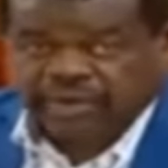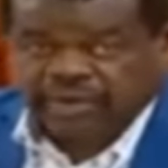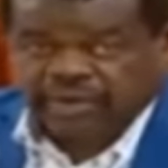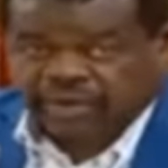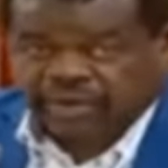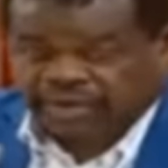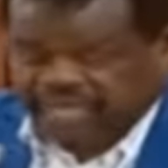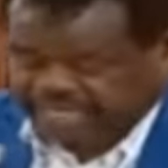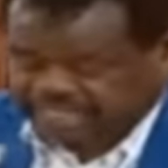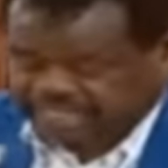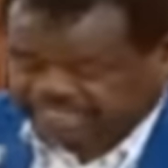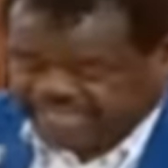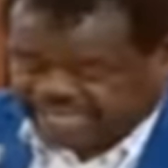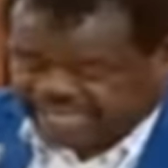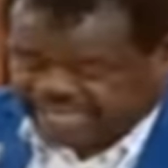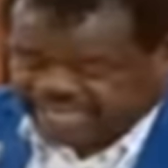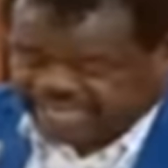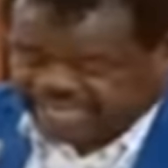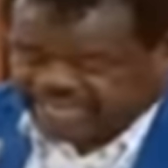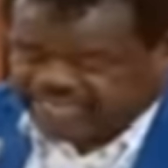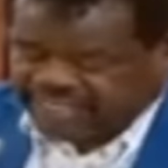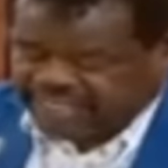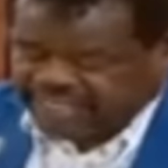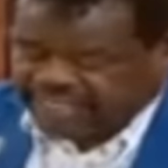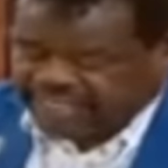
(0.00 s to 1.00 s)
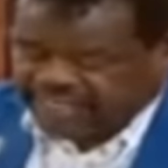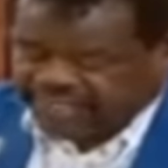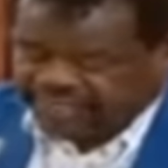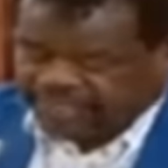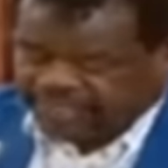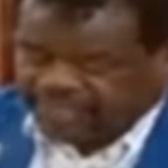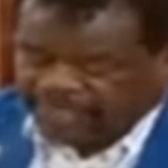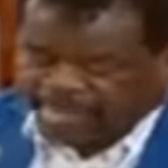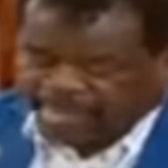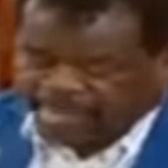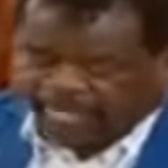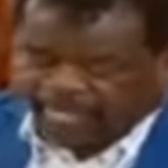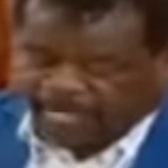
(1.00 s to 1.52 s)
When you got that slide,
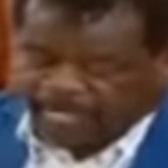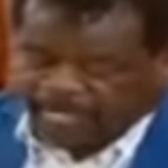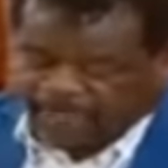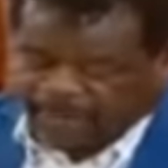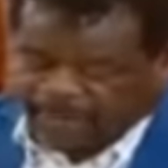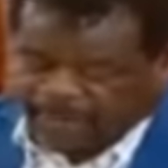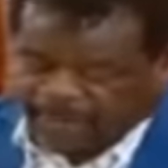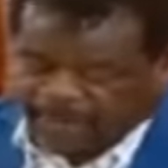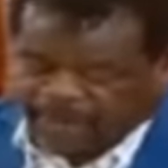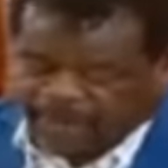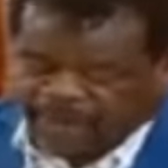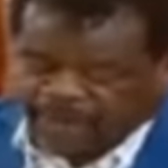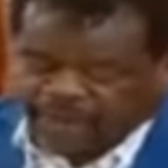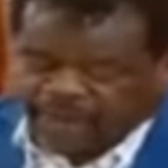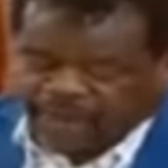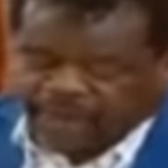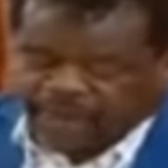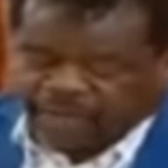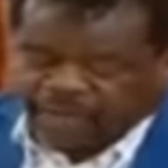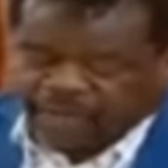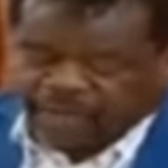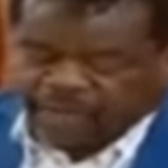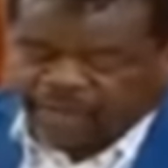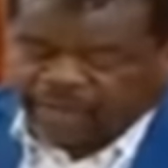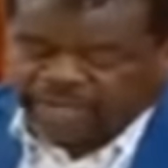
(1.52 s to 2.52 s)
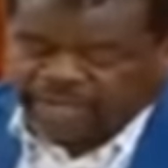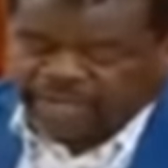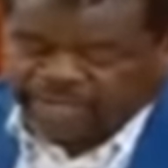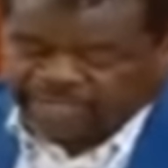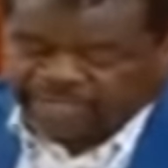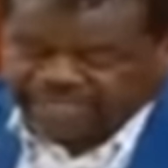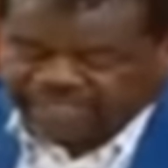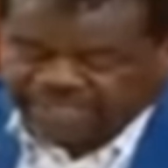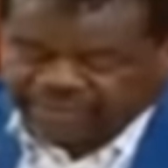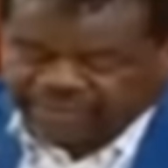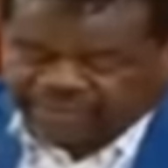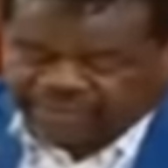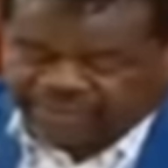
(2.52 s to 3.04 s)
you look,
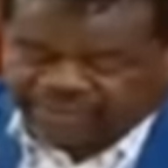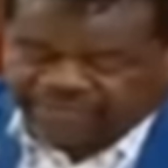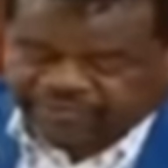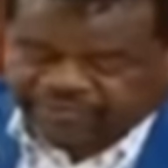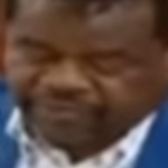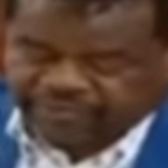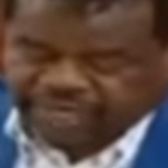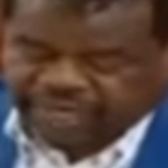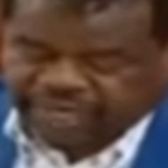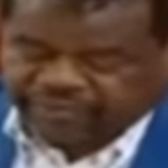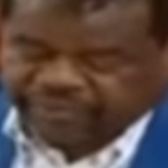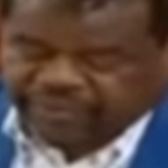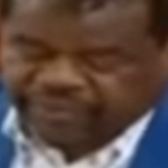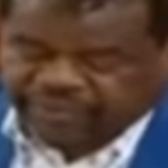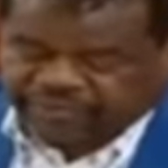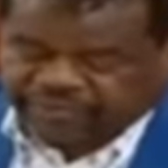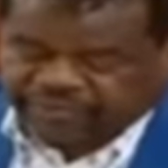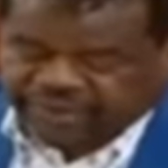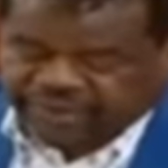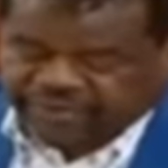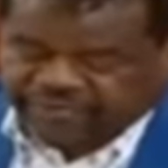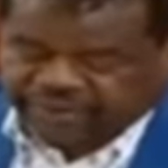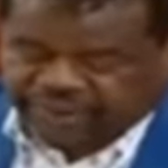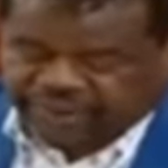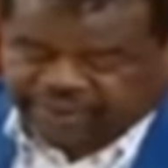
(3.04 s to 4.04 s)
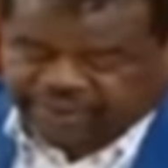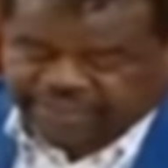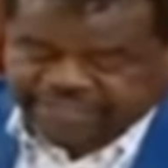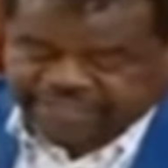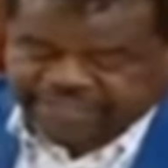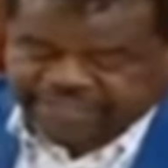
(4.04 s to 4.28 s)
they tell you at 20:45